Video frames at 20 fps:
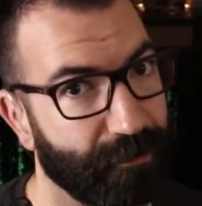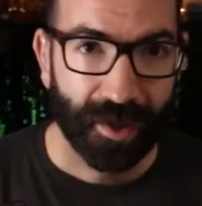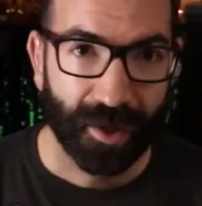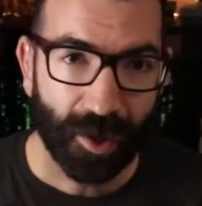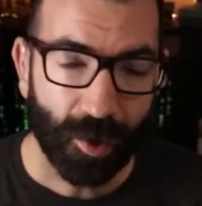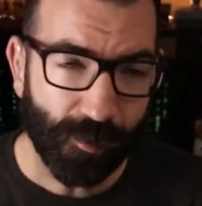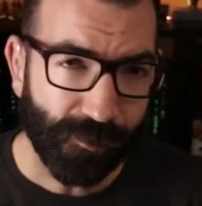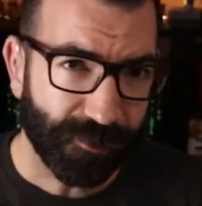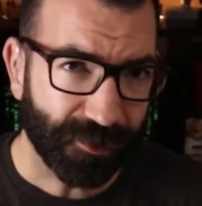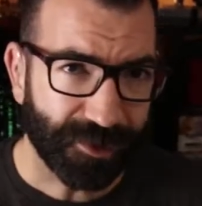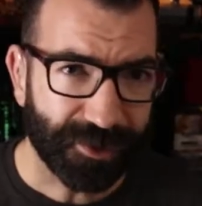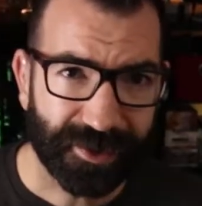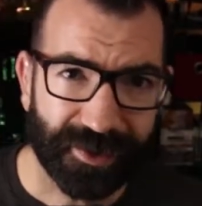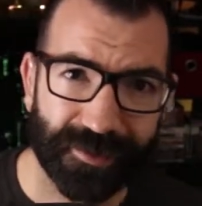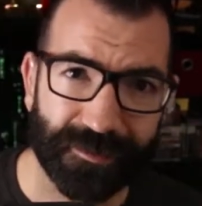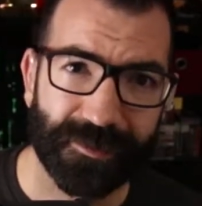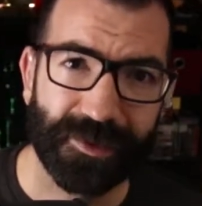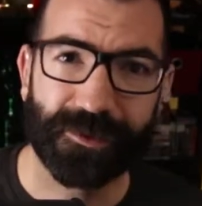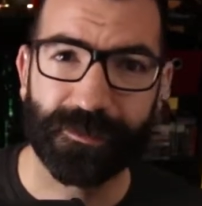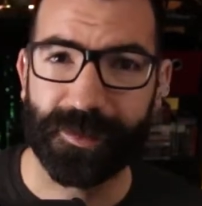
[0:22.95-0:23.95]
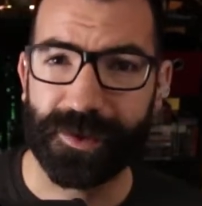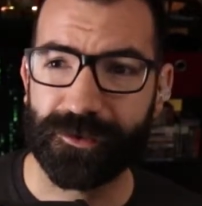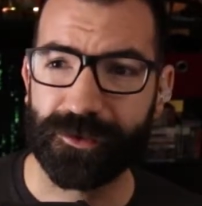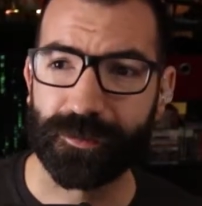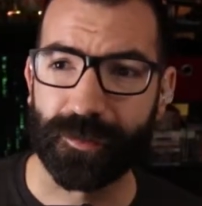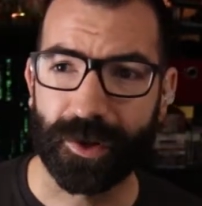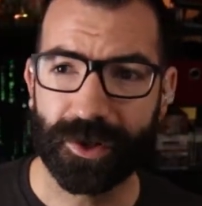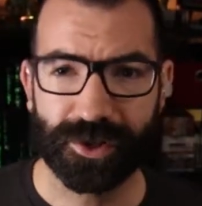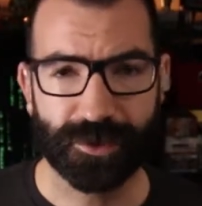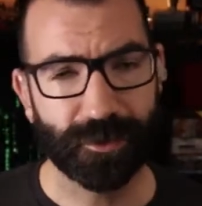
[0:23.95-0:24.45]
Hopefully you didn't miss me too
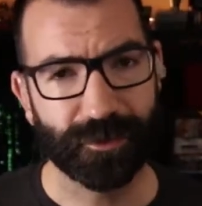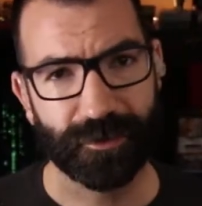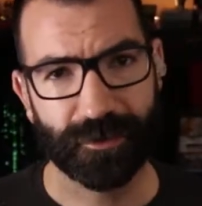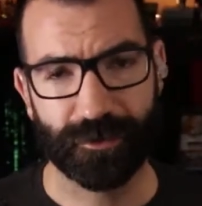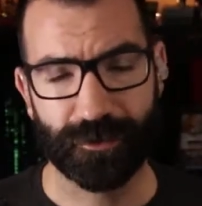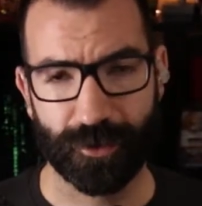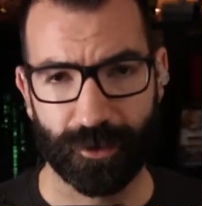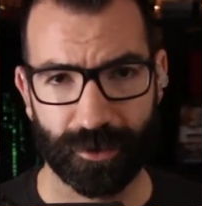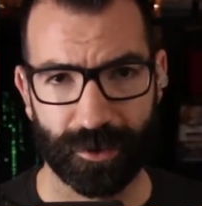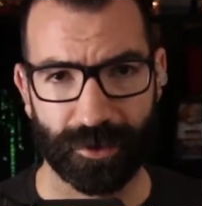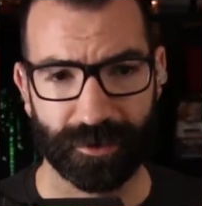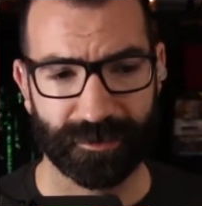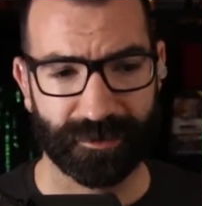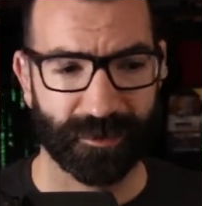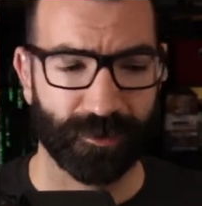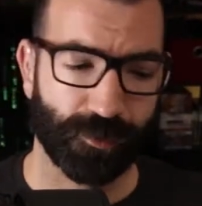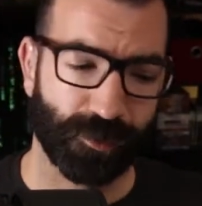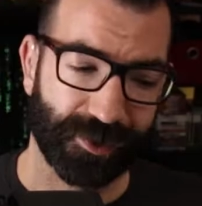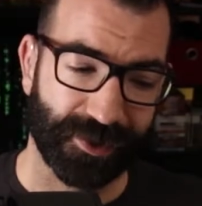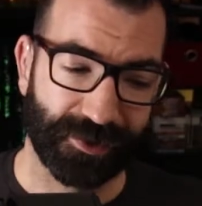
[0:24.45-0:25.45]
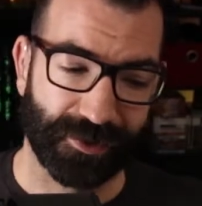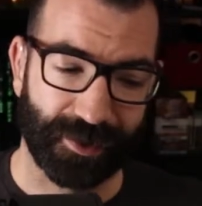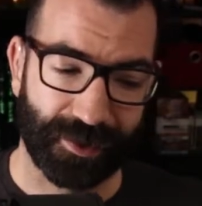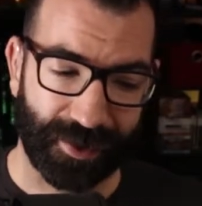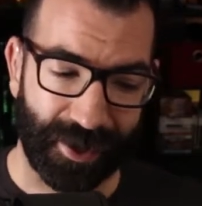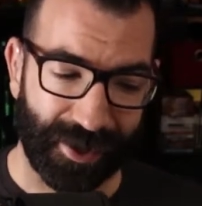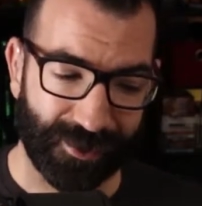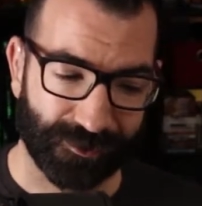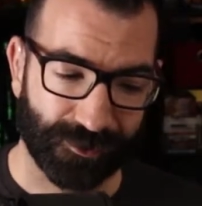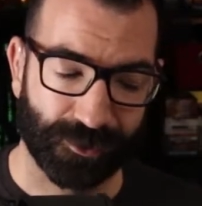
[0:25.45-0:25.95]
much. It wasn't so long since we did the
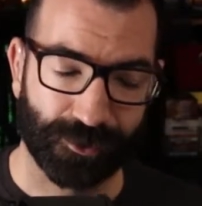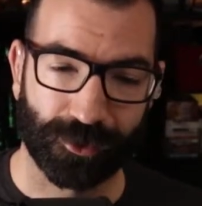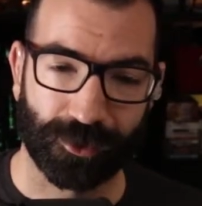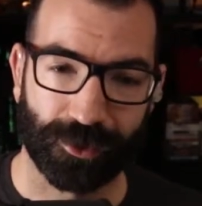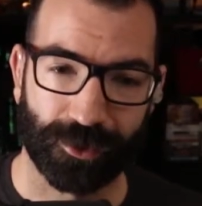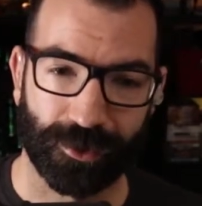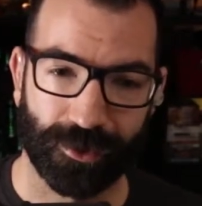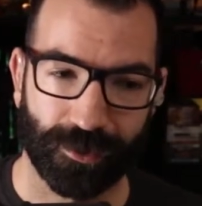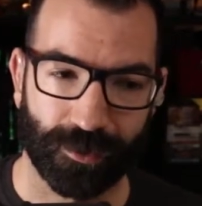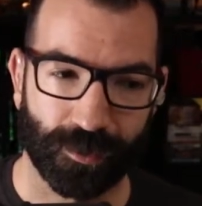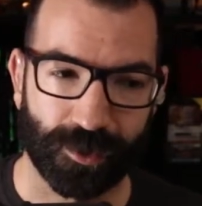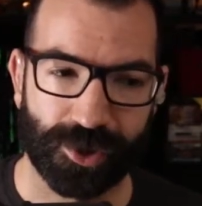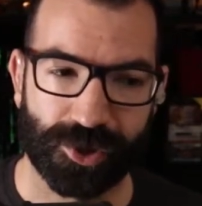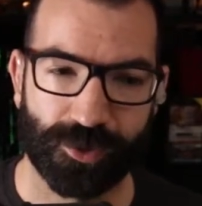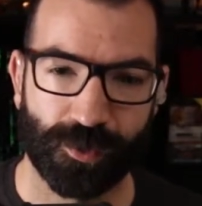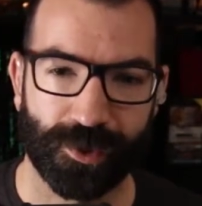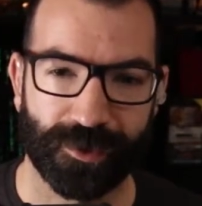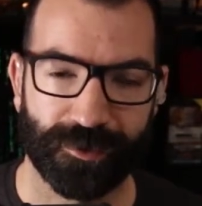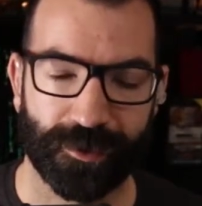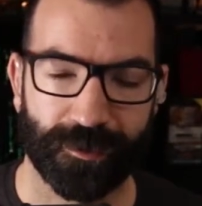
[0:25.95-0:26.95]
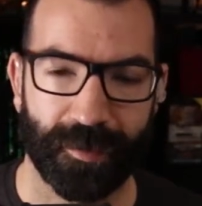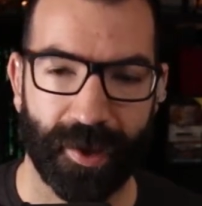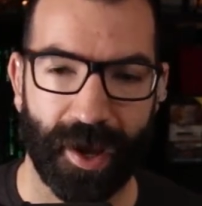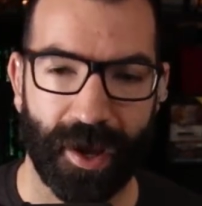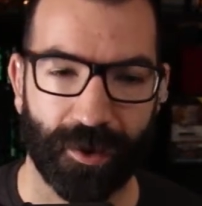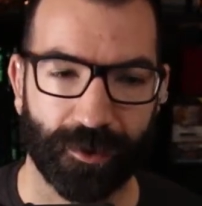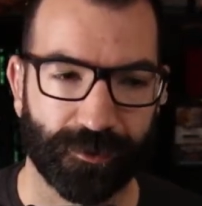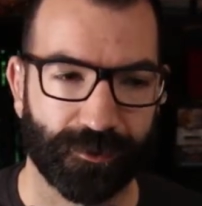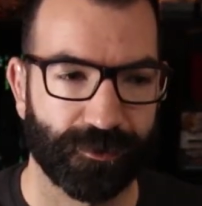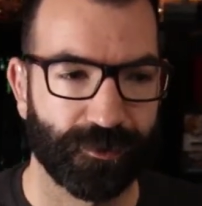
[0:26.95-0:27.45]
last tutorial, which was
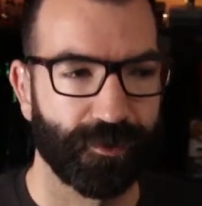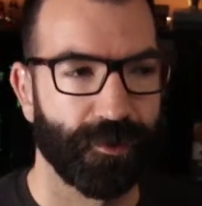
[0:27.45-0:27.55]
about